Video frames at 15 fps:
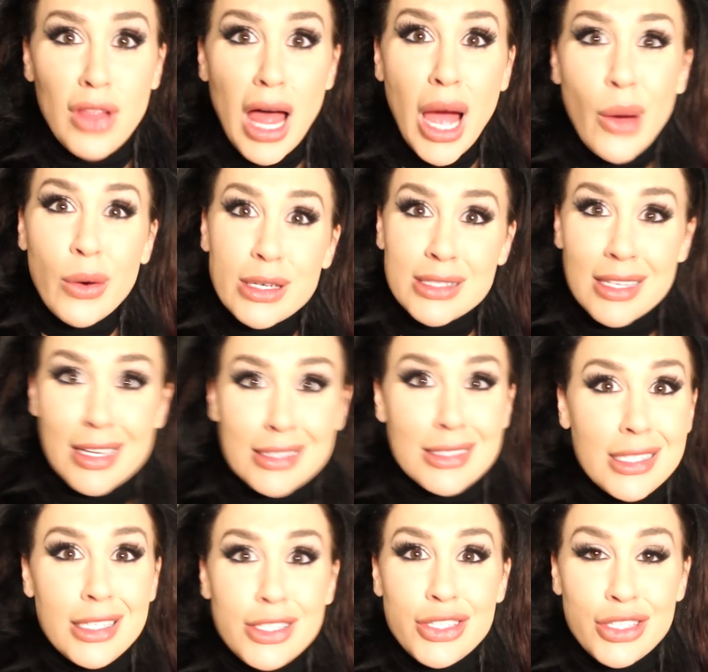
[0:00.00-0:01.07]
flowers, I got
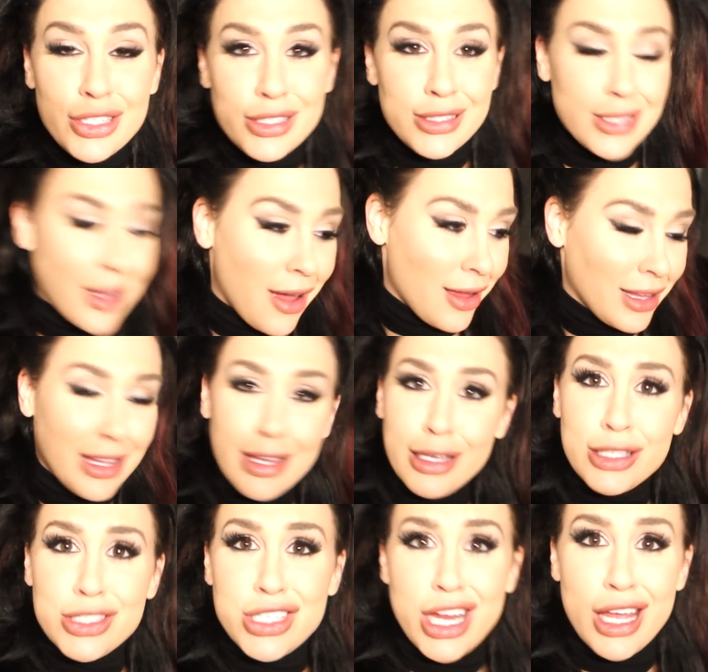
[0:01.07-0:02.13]
t-shirts, I got
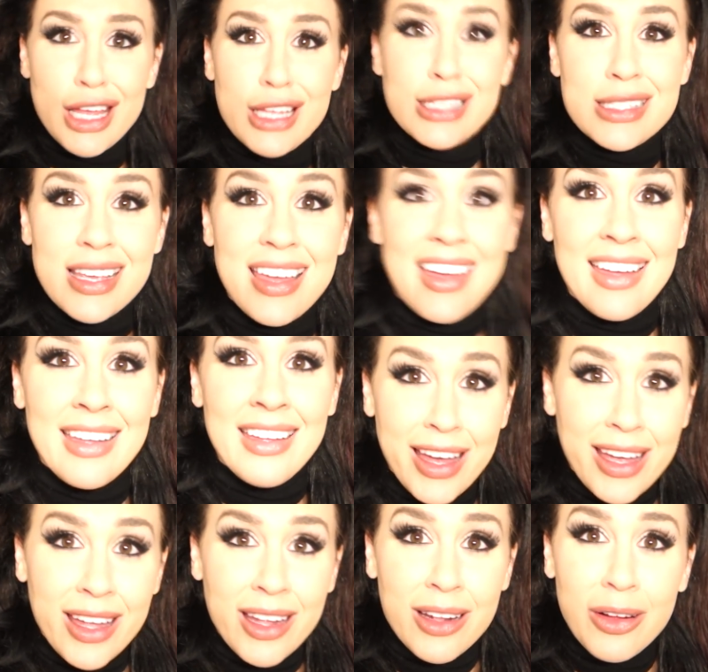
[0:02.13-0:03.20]
keychains, I got,
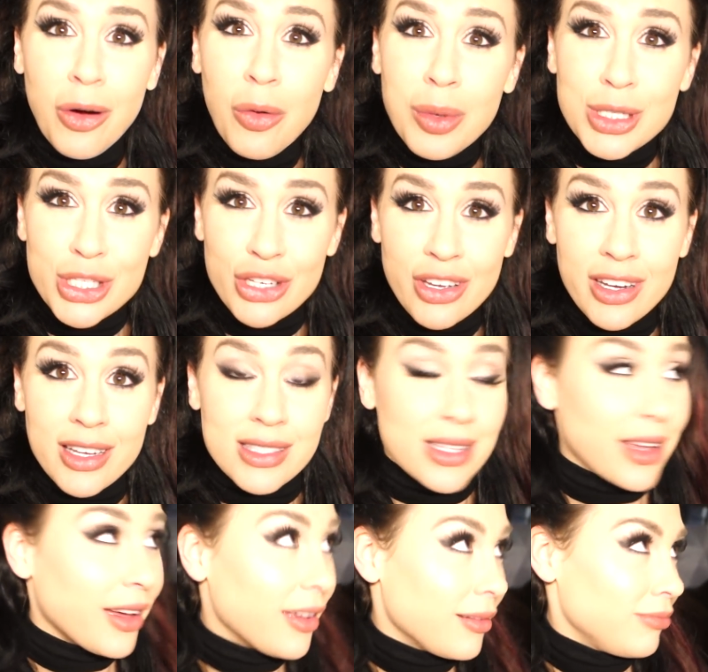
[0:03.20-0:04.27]
I got a whole bunch of goodies.
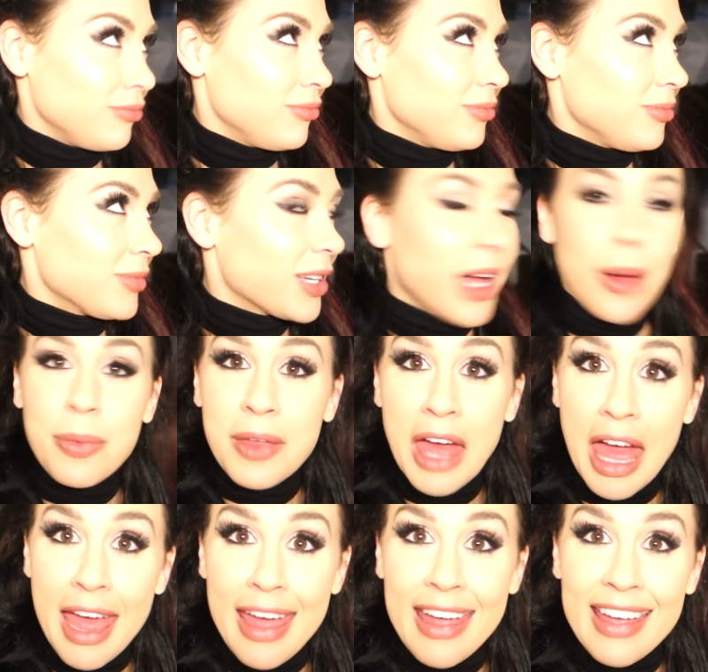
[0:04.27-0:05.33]
I got
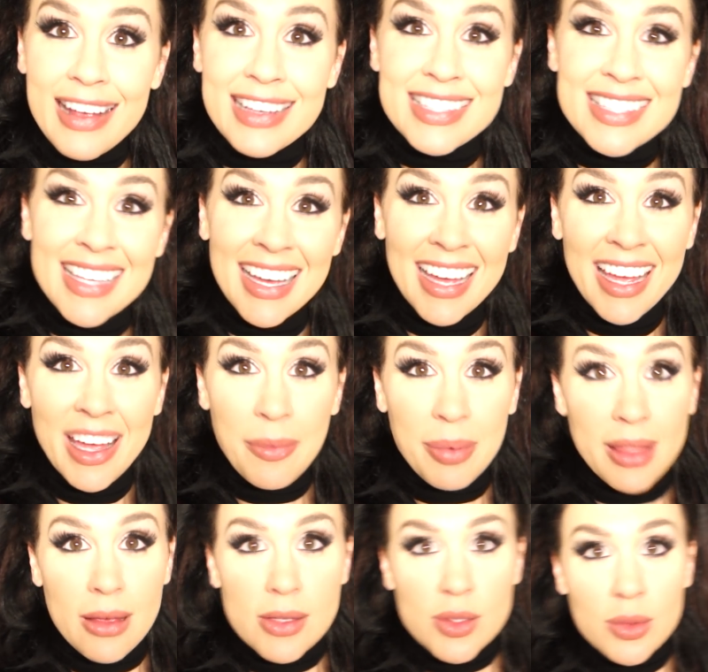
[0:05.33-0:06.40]
cupcakes, but
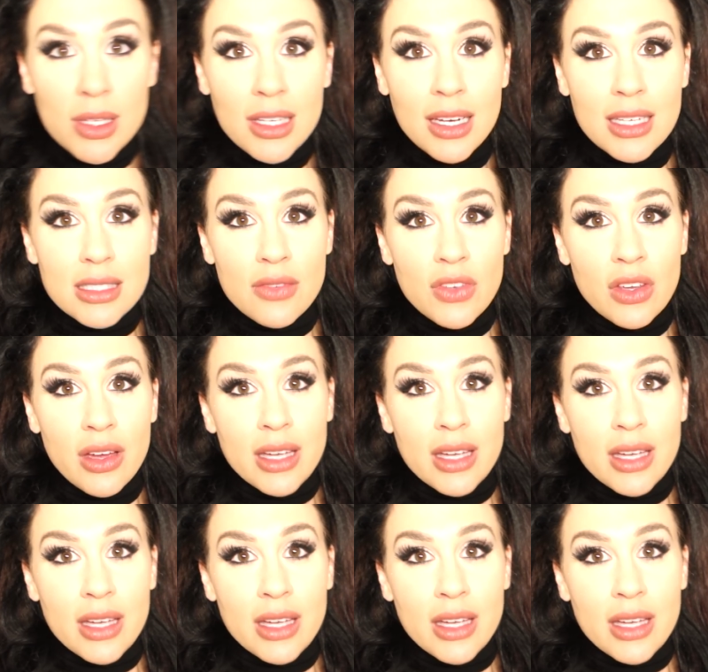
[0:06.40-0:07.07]
that was really nice of you